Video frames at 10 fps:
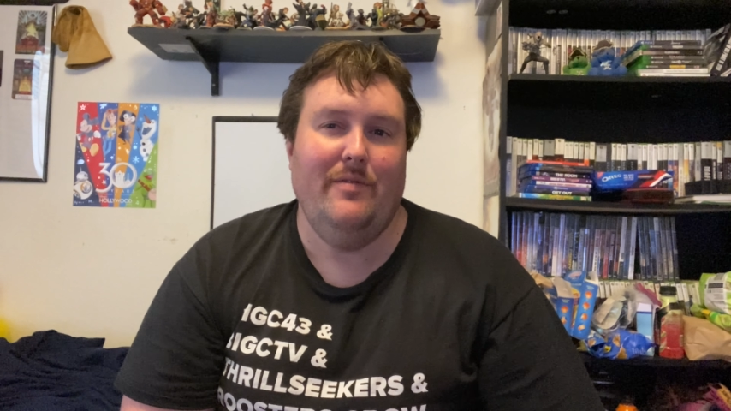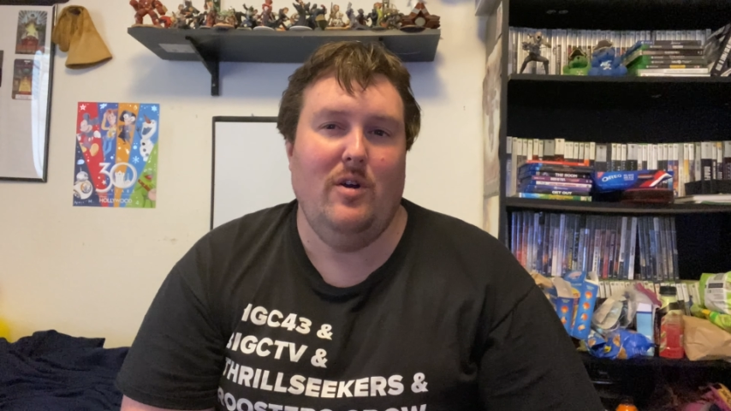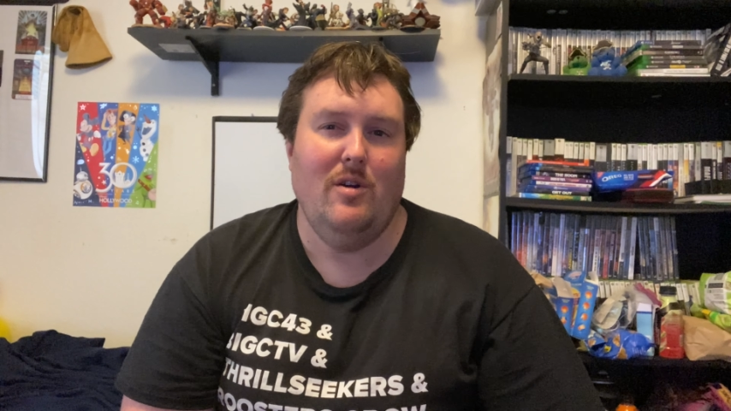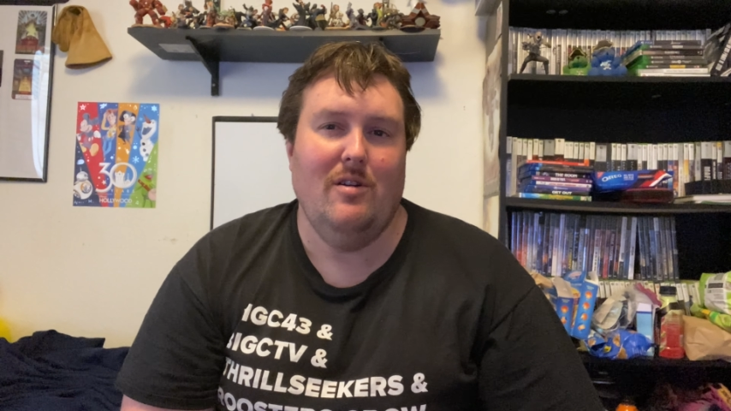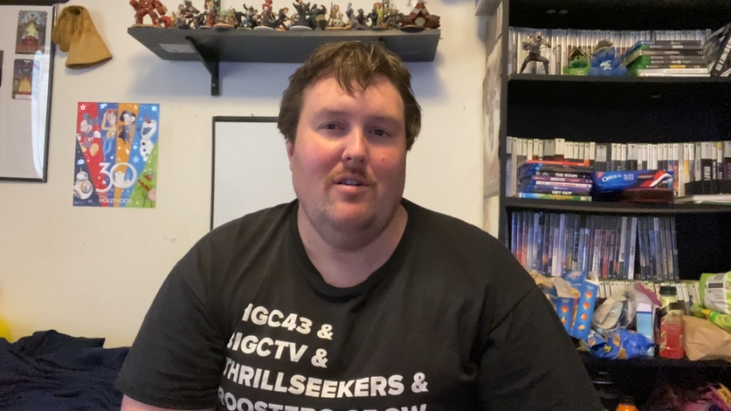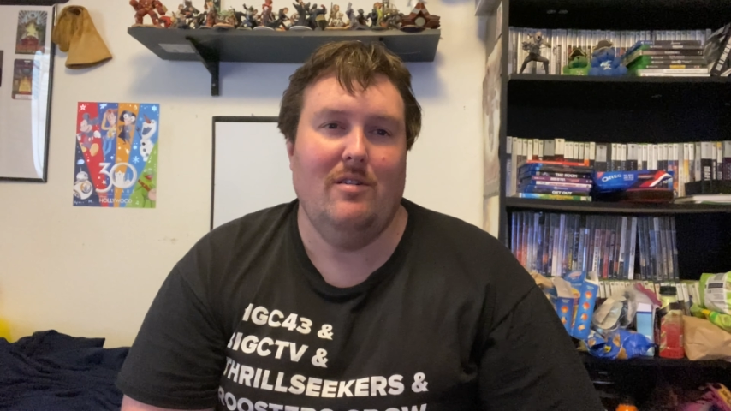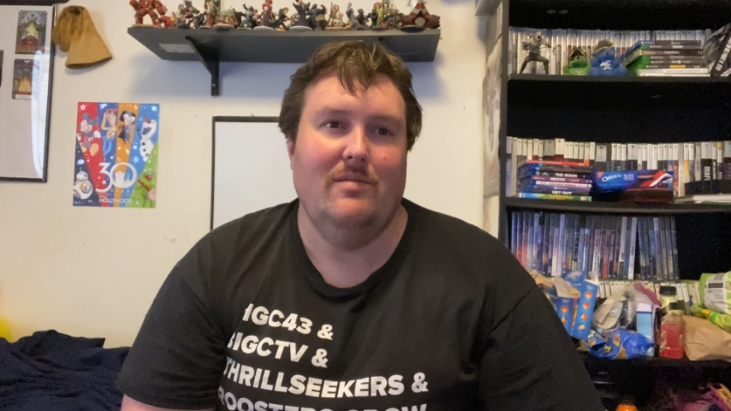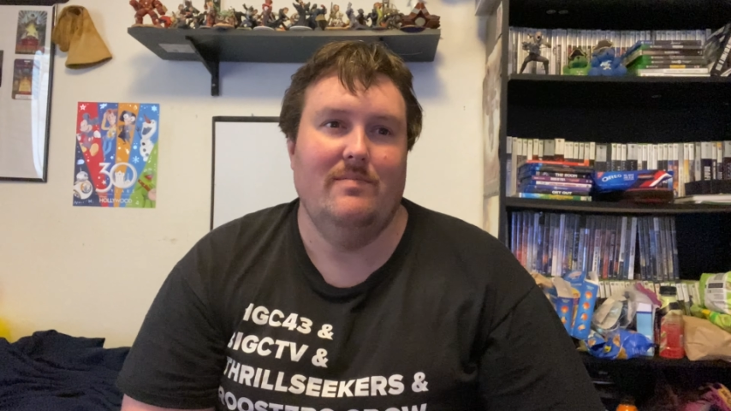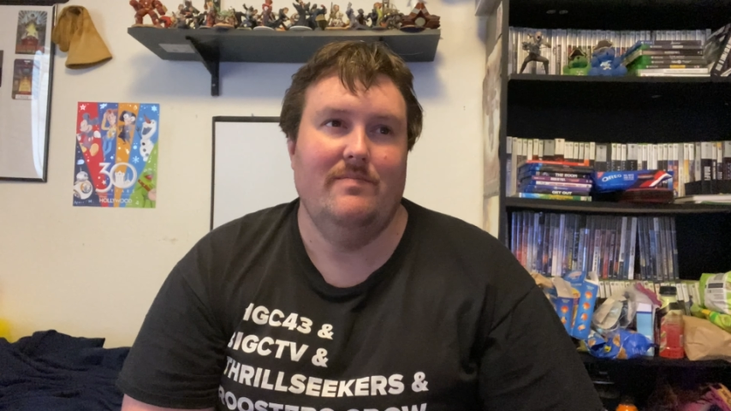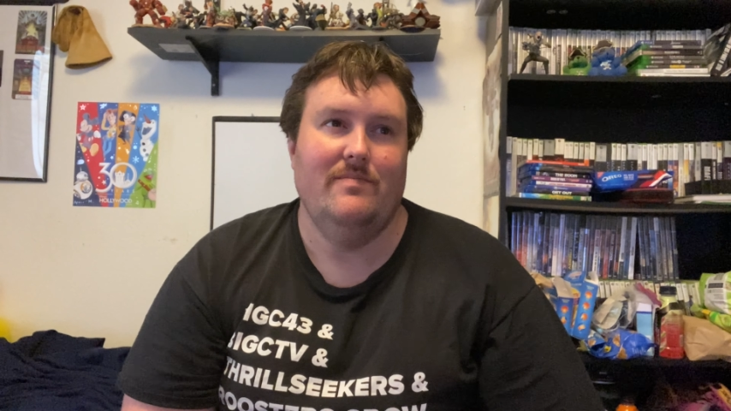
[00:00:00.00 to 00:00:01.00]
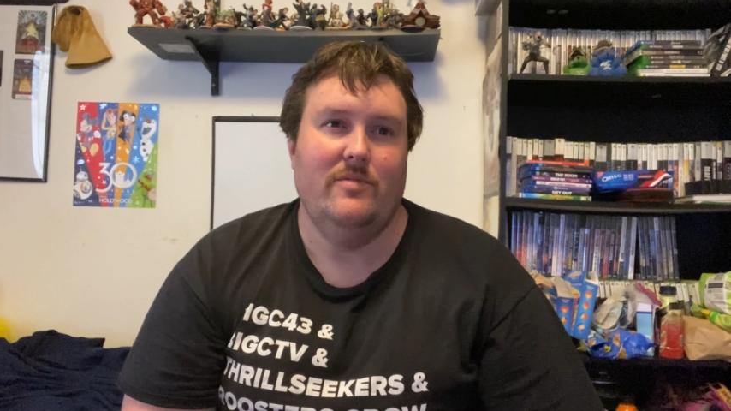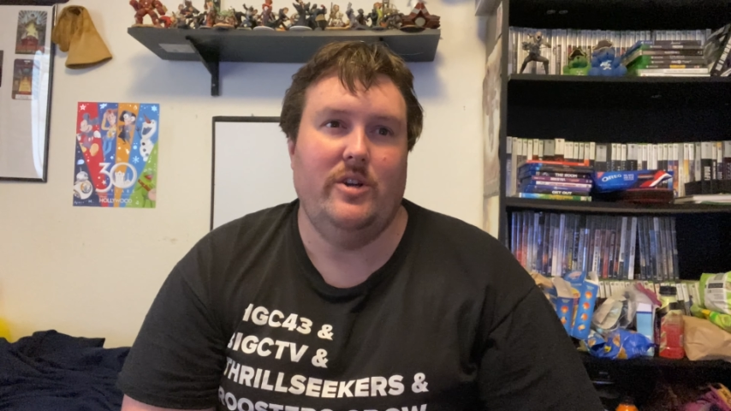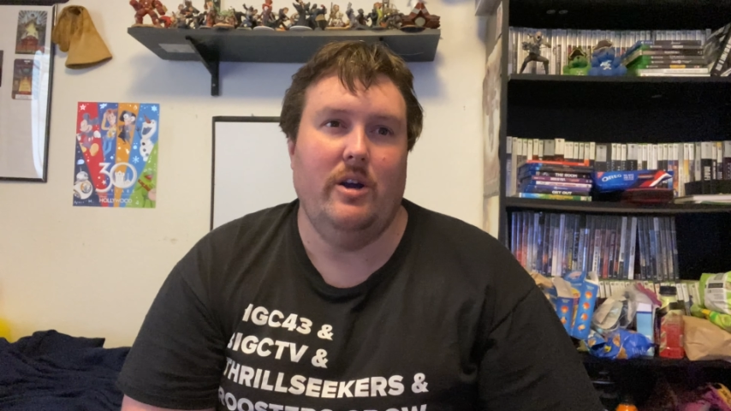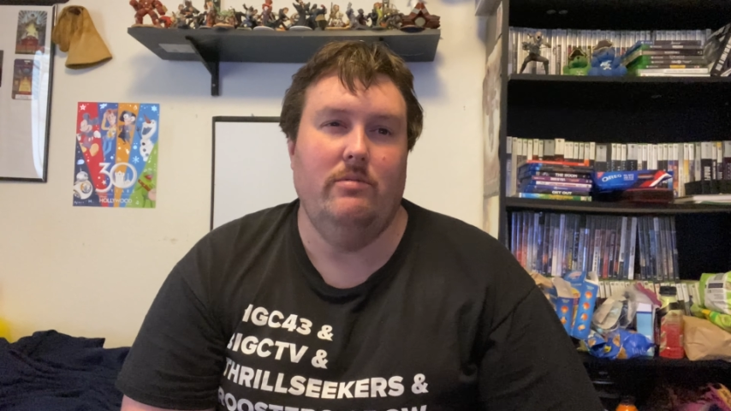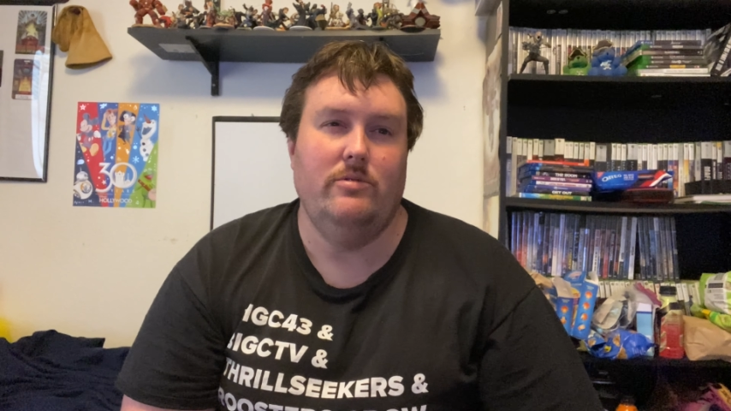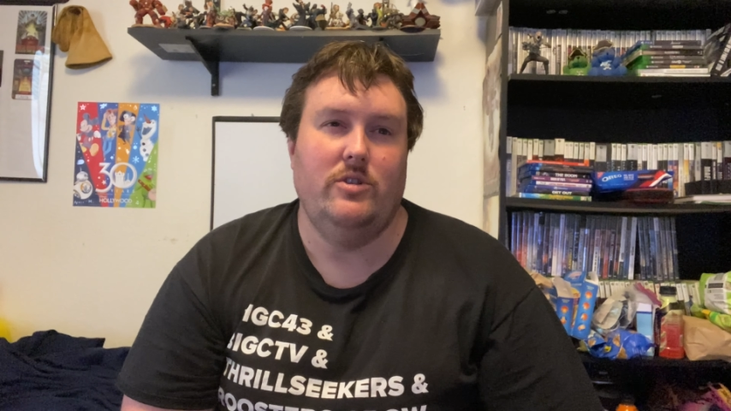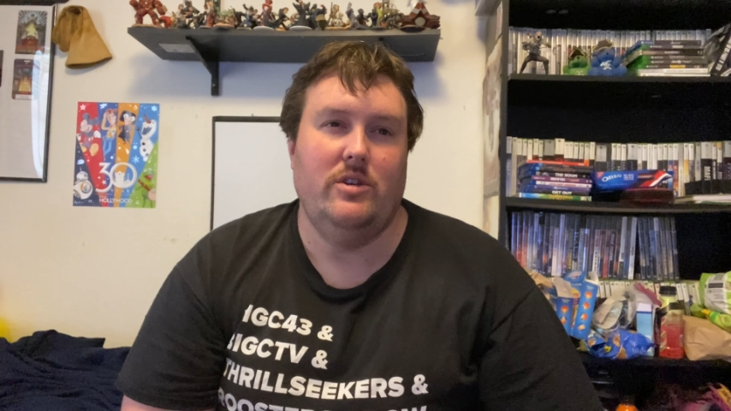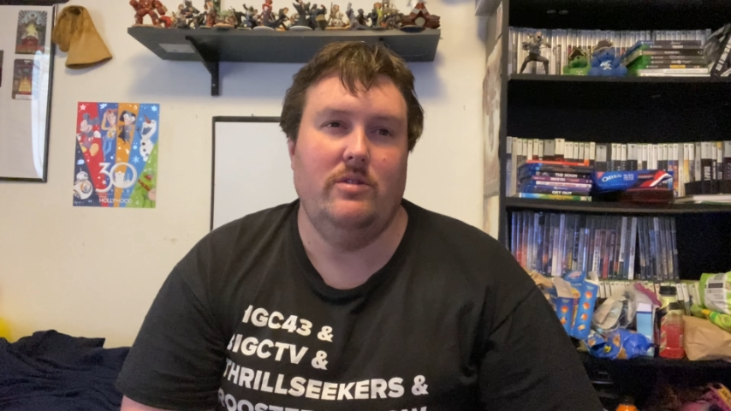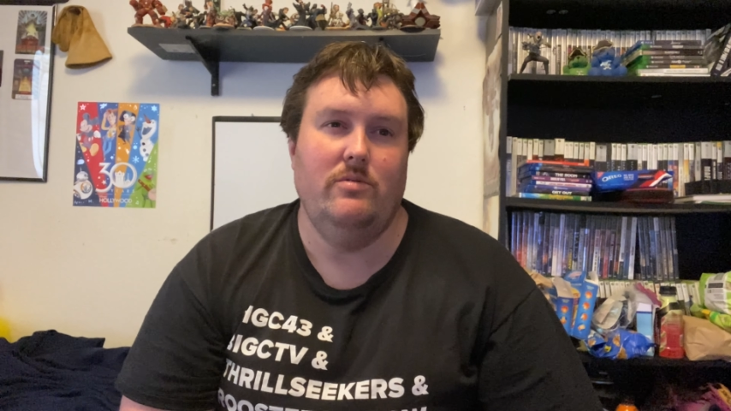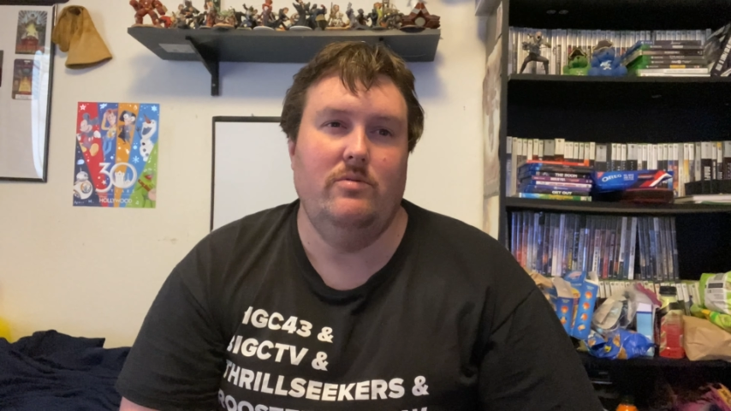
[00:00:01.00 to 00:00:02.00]
our
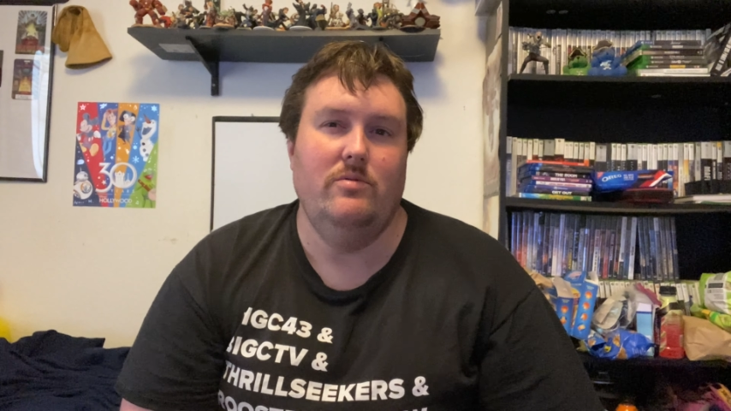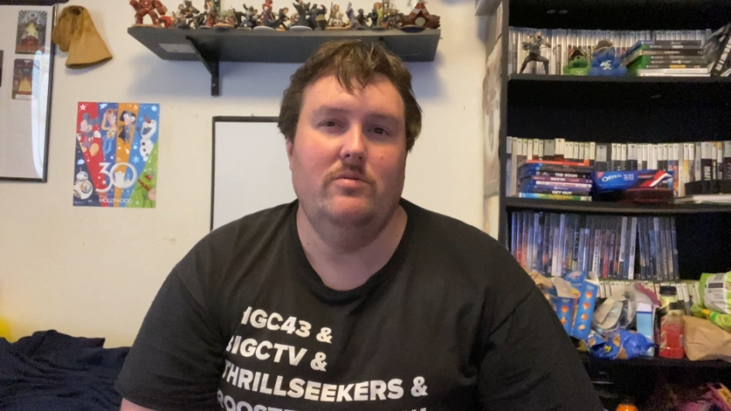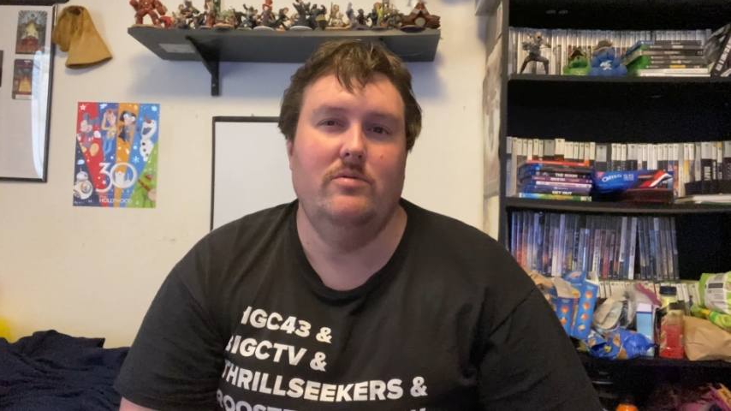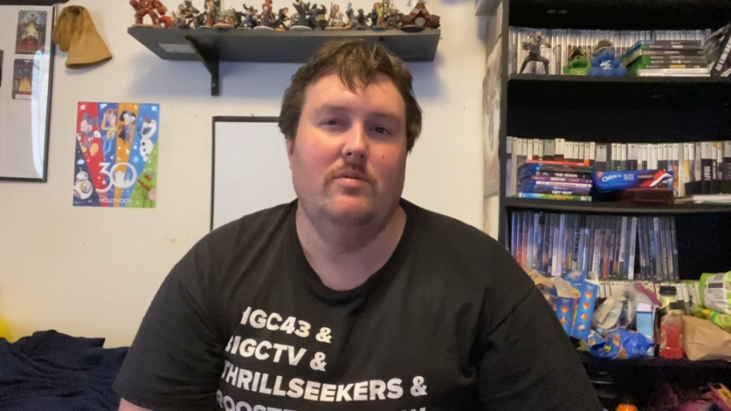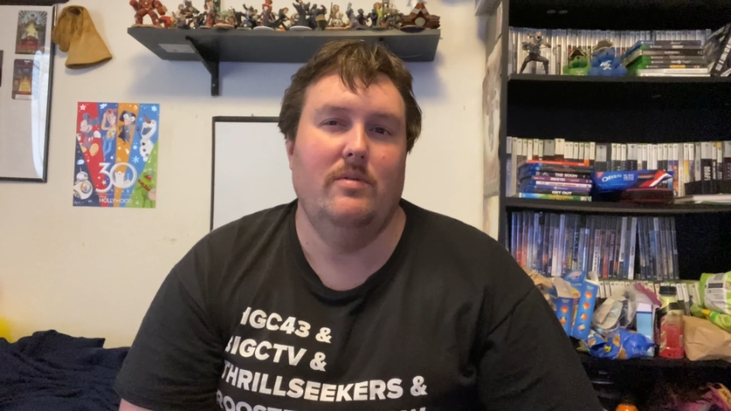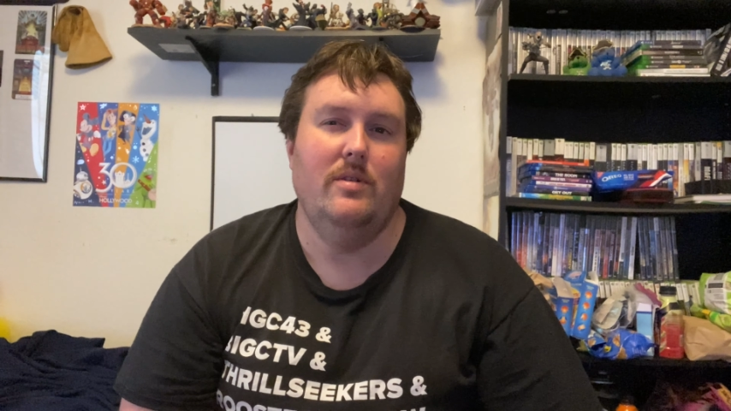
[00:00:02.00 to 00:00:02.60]
go-to,